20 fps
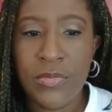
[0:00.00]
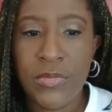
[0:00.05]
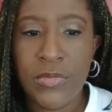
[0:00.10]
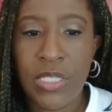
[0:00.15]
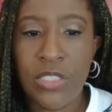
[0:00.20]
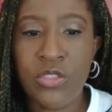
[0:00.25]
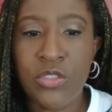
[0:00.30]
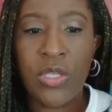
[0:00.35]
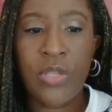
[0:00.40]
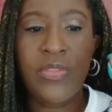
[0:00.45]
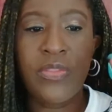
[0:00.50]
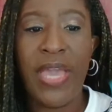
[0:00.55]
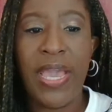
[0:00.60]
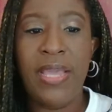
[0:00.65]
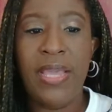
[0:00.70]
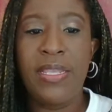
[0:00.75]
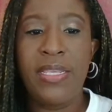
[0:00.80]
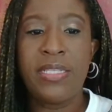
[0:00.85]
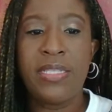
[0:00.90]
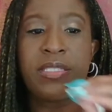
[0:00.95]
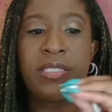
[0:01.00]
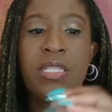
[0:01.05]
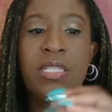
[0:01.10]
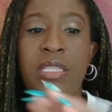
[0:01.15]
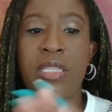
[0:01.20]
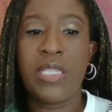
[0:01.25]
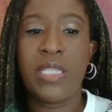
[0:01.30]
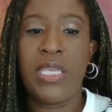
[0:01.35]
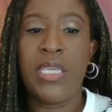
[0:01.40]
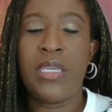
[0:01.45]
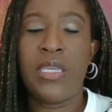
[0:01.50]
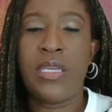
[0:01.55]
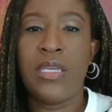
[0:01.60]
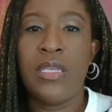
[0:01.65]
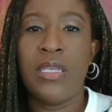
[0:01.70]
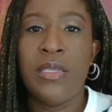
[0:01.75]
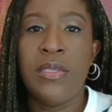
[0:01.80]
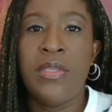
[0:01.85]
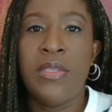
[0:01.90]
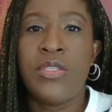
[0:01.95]
So that is the link
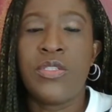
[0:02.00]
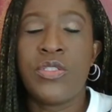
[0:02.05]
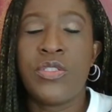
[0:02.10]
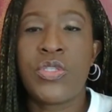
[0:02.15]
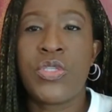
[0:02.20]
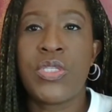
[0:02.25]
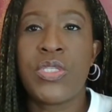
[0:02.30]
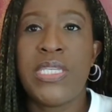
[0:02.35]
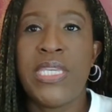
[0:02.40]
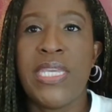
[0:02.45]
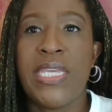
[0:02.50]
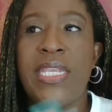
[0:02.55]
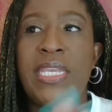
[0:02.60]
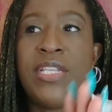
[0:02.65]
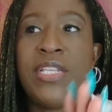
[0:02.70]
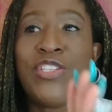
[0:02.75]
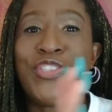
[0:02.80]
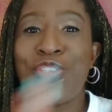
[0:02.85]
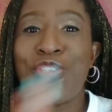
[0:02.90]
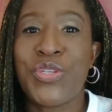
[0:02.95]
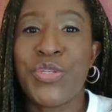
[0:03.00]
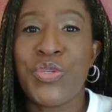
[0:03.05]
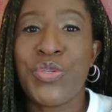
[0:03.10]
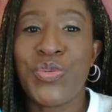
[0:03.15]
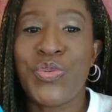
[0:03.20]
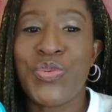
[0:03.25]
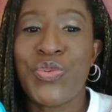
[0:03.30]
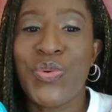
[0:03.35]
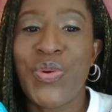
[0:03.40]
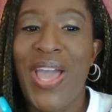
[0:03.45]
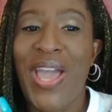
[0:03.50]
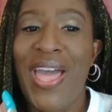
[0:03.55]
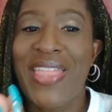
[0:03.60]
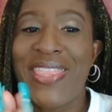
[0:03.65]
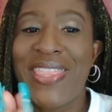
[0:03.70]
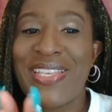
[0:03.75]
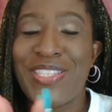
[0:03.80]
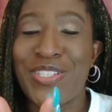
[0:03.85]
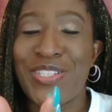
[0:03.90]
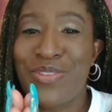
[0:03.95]
to get into
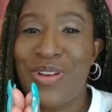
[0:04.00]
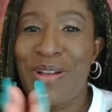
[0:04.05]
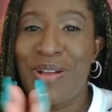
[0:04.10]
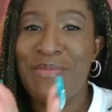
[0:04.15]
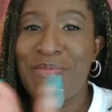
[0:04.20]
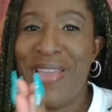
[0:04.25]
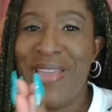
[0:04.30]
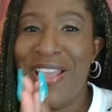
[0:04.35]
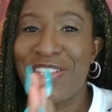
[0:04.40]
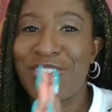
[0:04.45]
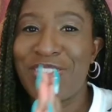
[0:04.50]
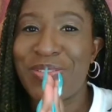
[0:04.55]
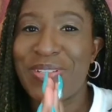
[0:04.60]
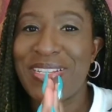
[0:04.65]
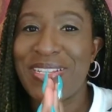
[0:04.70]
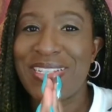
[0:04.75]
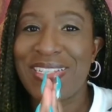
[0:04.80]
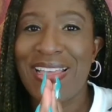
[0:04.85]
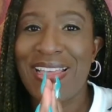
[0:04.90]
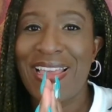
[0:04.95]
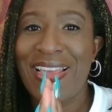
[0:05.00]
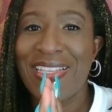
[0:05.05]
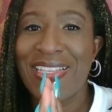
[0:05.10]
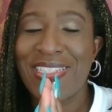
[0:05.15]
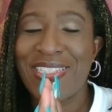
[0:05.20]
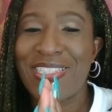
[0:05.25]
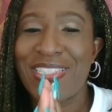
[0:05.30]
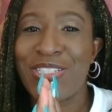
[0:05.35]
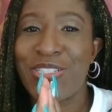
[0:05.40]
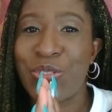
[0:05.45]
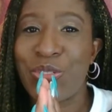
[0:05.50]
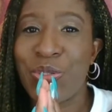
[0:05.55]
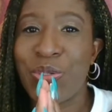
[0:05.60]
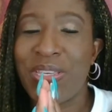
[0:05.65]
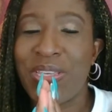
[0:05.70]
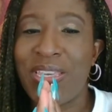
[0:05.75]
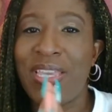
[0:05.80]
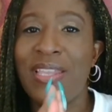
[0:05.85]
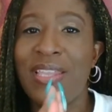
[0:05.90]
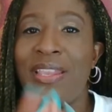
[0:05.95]
the Scrum Mastery class, the
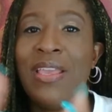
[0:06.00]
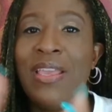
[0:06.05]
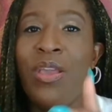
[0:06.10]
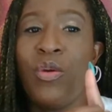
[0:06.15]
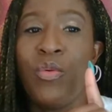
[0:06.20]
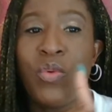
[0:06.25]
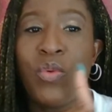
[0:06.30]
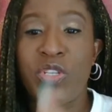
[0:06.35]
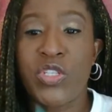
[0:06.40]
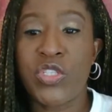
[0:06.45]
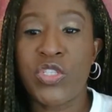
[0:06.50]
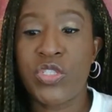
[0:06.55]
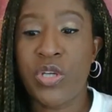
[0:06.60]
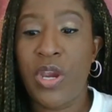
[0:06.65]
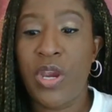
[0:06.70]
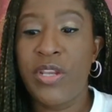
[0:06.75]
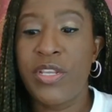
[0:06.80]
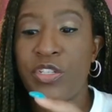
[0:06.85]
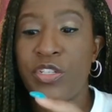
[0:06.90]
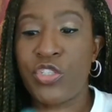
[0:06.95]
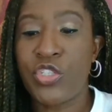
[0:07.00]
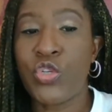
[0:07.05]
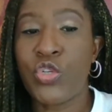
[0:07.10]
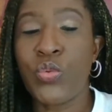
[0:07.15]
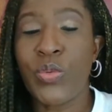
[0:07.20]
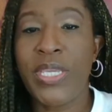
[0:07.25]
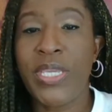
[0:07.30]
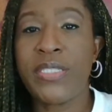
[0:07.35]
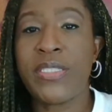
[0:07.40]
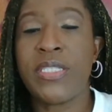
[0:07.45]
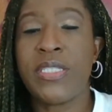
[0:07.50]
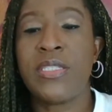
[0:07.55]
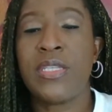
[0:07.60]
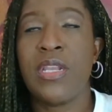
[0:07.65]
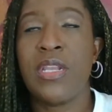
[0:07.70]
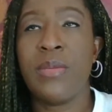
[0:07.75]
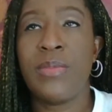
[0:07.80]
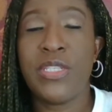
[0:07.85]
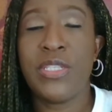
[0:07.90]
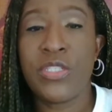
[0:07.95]
toolkit, which is starting in 2 weeks. It's
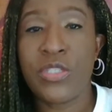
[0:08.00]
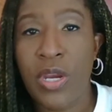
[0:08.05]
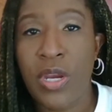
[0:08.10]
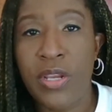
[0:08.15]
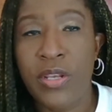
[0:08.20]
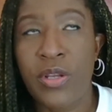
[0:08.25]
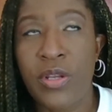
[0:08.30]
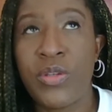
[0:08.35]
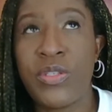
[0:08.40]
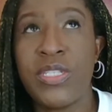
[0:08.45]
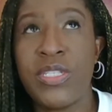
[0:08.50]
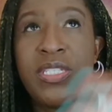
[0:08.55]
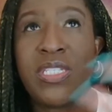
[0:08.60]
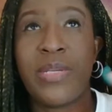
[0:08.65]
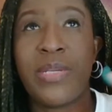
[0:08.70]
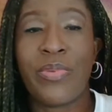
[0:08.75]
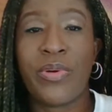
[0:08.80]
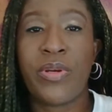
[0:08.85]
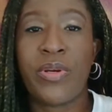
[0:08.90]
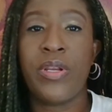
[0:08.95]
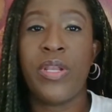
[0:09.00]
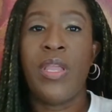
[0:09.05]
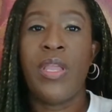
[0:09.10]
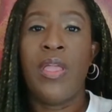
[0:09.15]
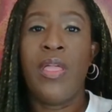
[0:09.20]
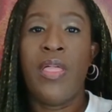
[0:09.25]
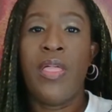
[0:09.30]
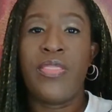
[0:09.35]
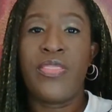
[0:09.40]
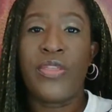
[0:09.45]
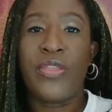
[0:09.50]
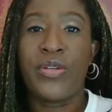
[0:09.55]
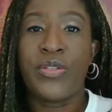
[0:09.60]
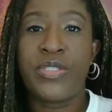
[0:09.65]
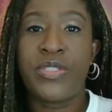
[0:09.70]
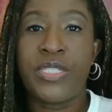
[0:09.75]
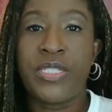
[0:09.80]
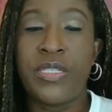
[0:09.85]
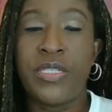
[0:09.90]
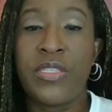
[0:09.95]
going to be starting on December
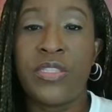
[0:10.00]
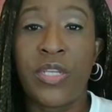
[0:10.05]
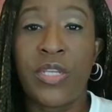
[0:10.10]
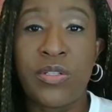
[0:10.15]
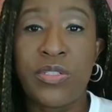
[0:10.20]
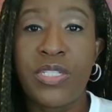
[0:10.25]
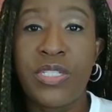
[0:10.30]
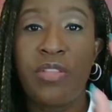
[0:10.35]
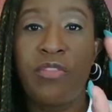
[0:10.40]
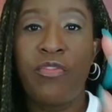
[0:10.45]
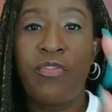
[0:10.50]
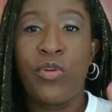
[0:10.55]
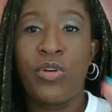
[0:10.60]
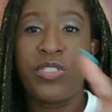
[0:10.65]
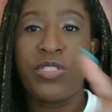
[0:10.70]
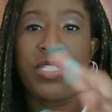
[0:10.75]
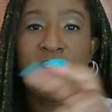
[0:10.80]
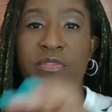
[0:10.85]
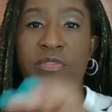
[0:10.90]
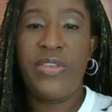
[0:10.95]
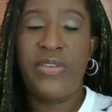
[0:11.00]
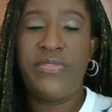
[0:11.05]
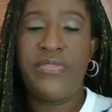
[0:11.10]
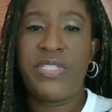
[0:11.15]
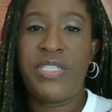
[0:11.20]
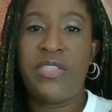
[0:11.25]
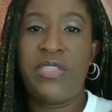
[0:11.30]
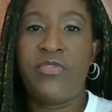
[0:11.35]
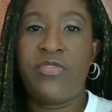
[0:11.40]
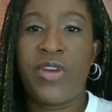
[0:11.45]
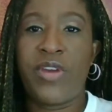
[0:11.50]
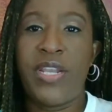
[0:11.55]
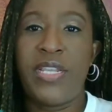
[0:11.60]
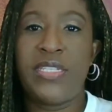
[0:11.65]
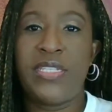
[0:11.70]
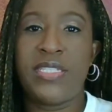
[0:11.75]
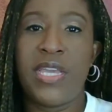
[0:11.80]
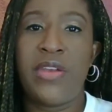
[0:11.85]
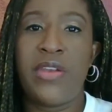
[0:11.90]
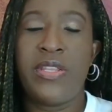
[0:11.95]
13th, 14th, and 15th, Friday,
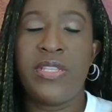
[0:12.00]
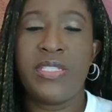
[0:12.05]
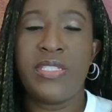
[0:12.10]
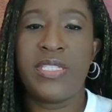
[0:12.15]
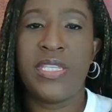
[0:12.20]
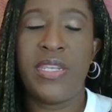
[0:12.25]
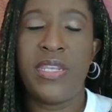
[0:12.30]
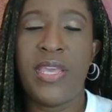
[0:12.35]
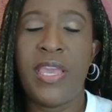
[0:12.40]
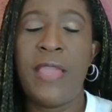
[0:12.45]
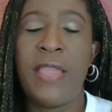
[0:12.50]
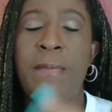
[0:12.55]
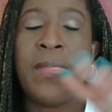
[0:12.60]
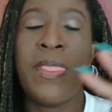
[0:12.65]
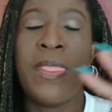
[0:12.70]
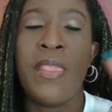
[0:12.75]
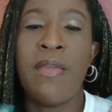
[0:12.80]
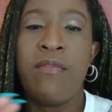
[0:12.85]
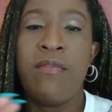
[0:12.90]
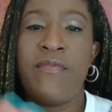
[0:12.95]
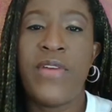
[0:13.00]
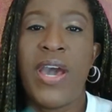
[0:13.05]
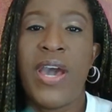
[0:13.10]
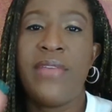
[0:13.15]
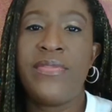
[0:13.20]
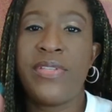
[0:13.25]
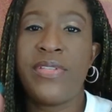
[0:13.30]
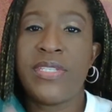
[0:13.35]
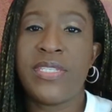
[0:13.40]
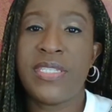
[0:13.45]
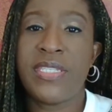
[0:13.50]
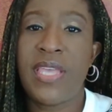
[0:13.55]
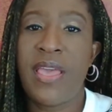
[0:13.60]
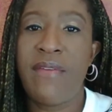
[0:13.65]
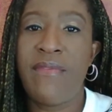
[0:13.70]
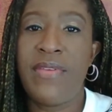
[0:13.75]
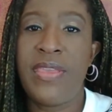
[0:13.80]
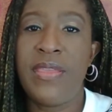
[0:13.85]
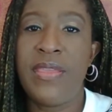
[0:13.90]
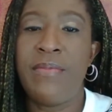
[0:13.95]
Saturday, and Sunday, 5 to
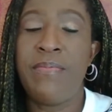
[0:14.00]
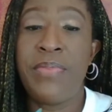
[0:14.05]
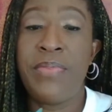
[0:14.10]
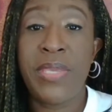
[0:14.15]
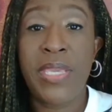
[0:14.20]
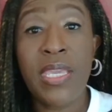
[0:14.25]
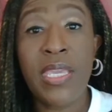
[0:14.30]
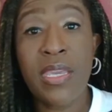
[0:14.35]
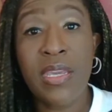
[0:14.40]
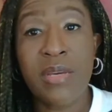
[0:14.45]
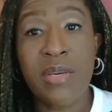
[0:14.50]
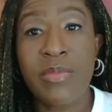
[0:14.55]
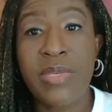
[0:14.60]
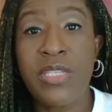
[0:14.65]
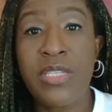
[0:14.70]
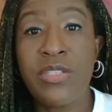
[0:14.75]
7 p.m.